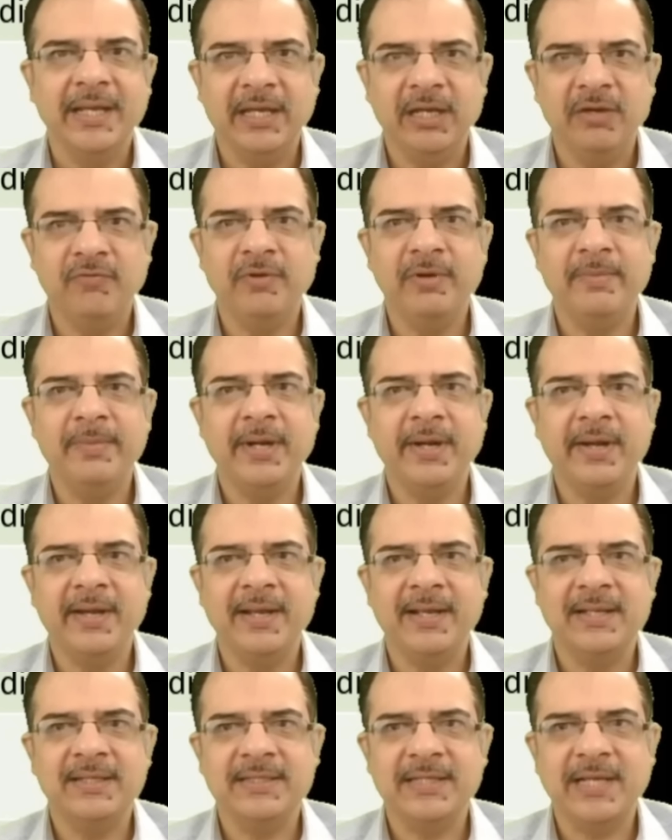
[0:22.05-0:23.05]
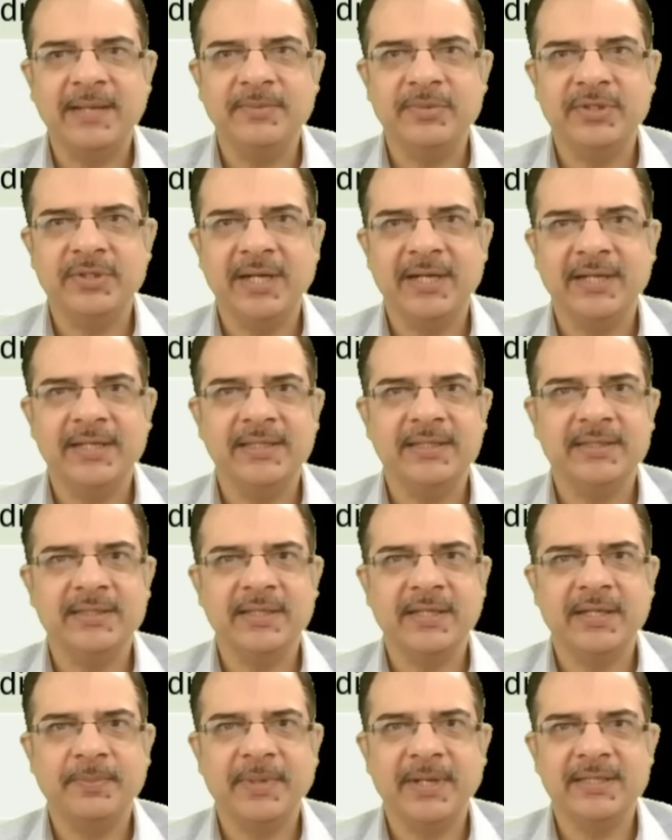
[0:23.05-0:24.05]
Inflammatory enzymes that is
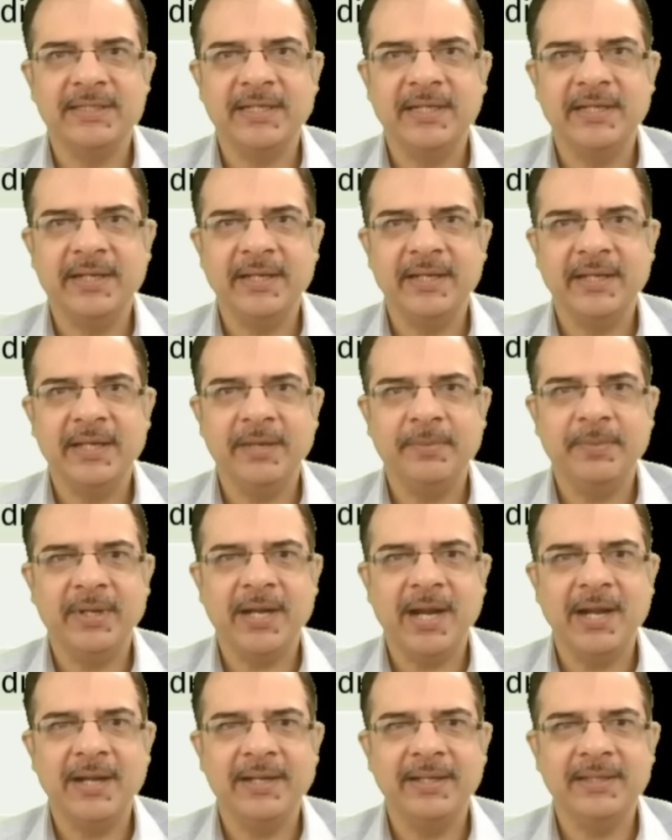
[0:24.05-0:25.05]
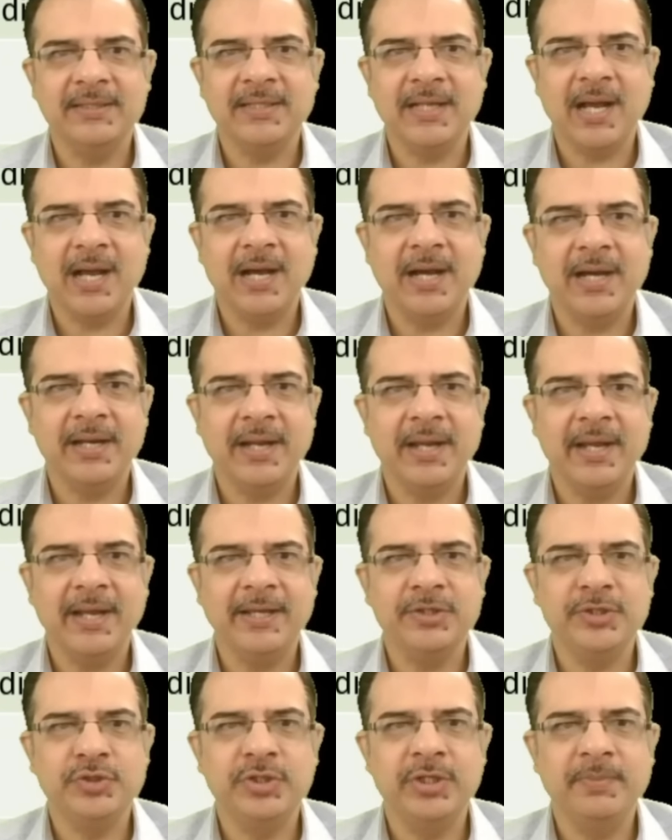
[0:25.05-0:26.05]
representing hepatitis are
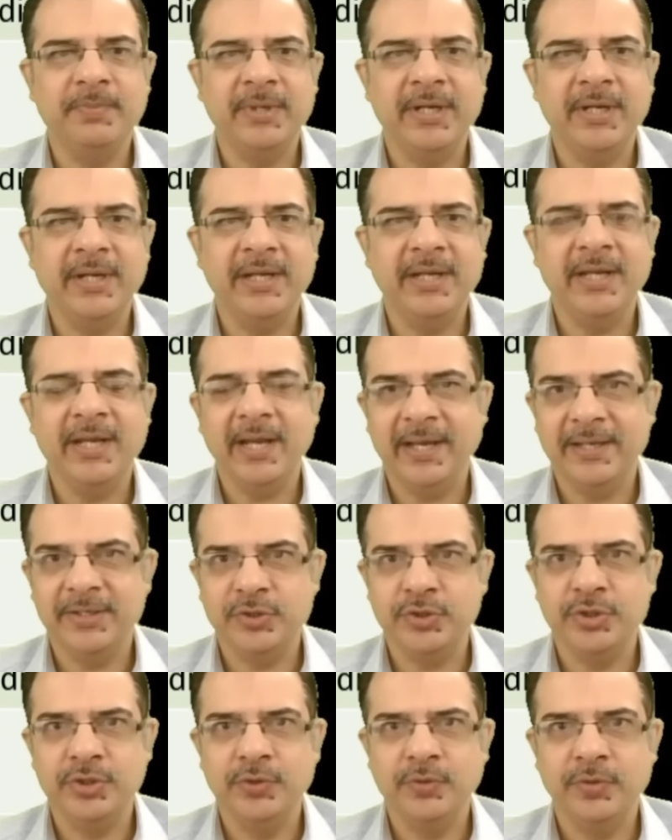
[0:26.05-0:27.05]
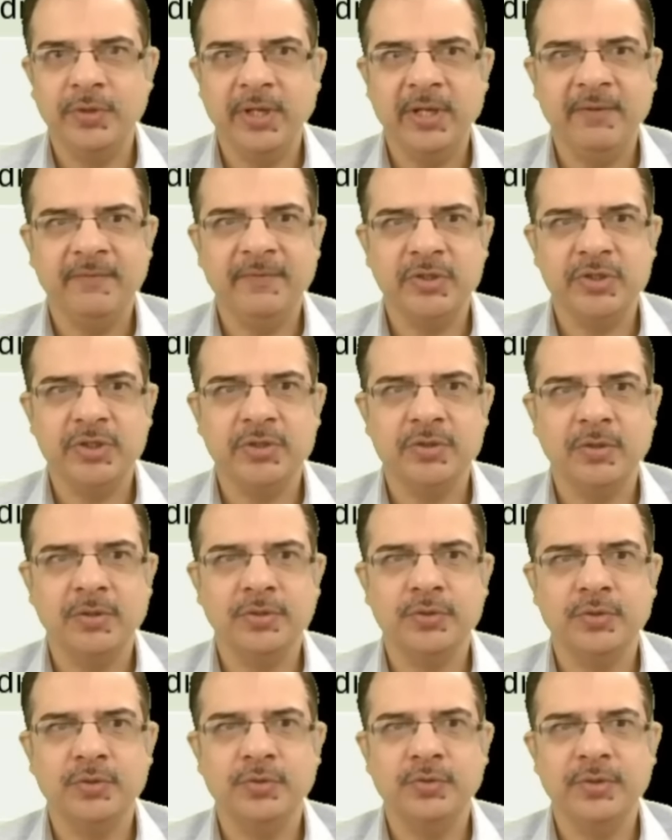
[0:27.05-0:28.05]
SGPT, SGOT, which is
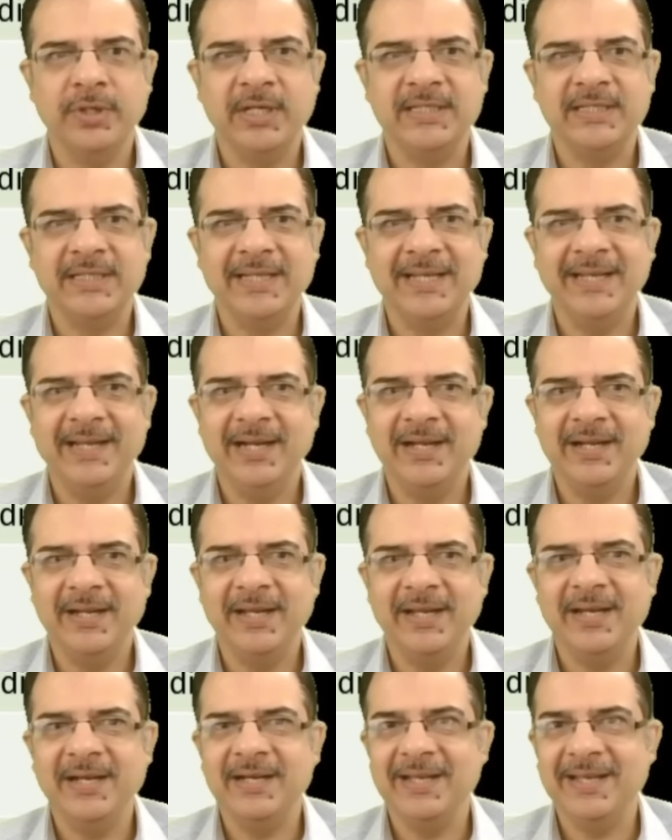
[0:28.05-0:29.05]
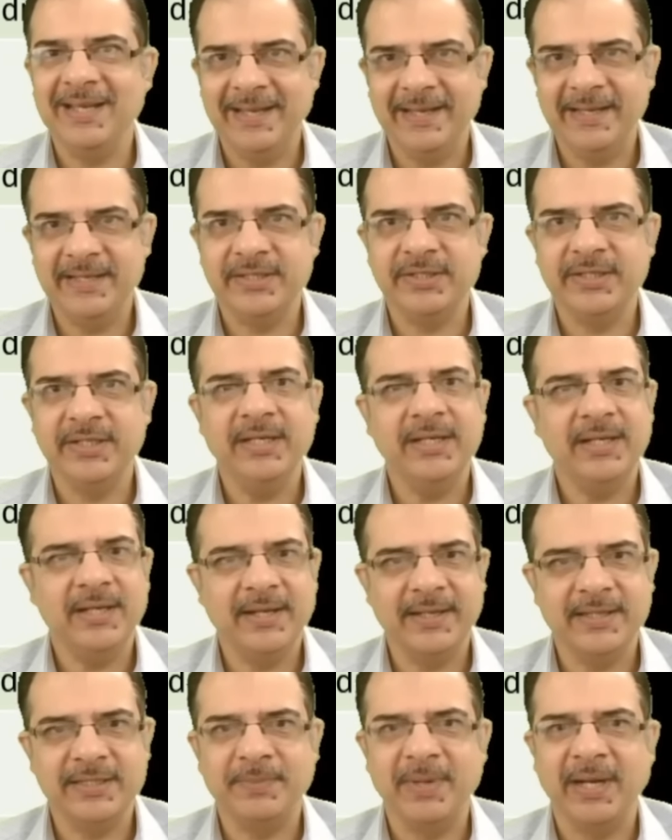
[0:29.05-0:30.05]
also known as ALT and AST
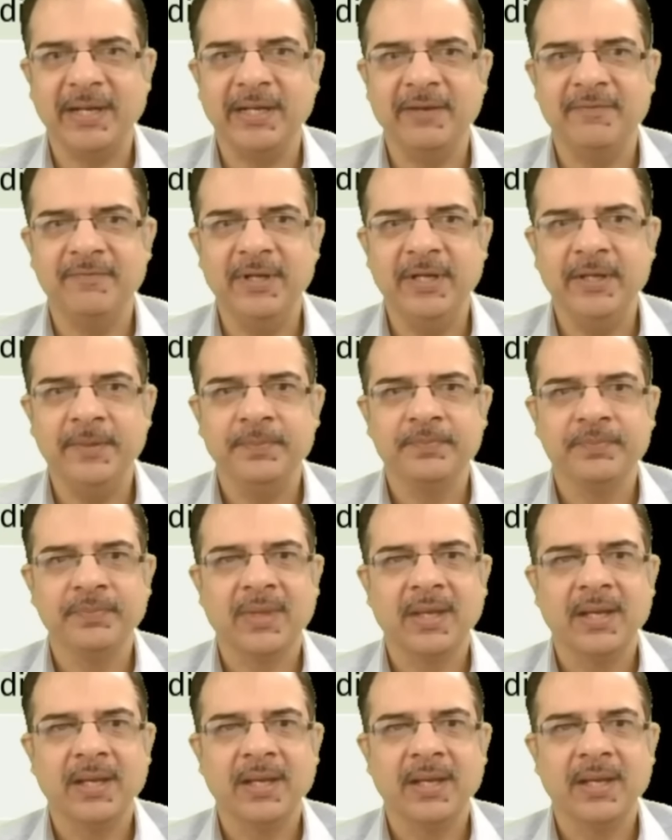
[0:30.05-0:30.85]
respectively.